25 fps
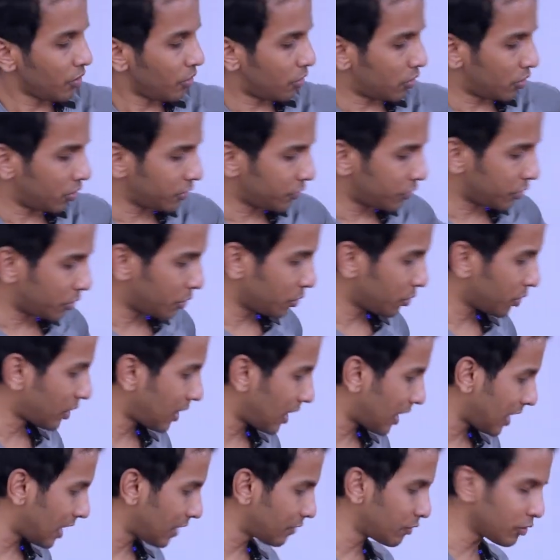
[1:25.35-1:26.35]
Or if you don't
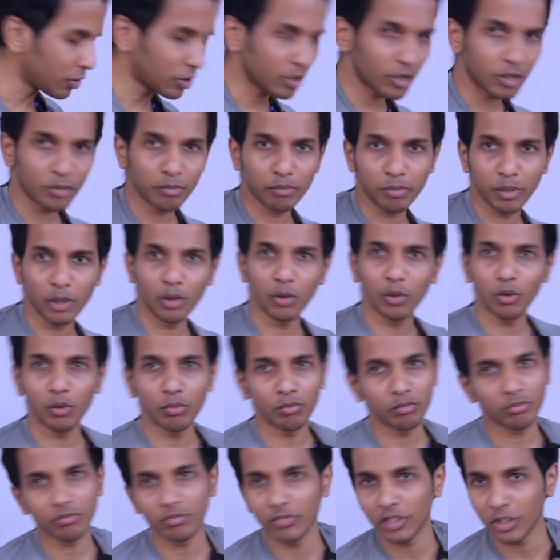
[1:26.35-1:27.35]
have a pillow,
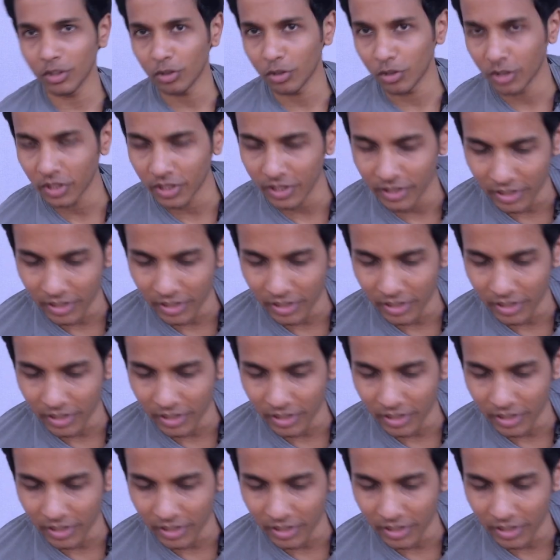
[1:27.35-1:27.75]
that's okay,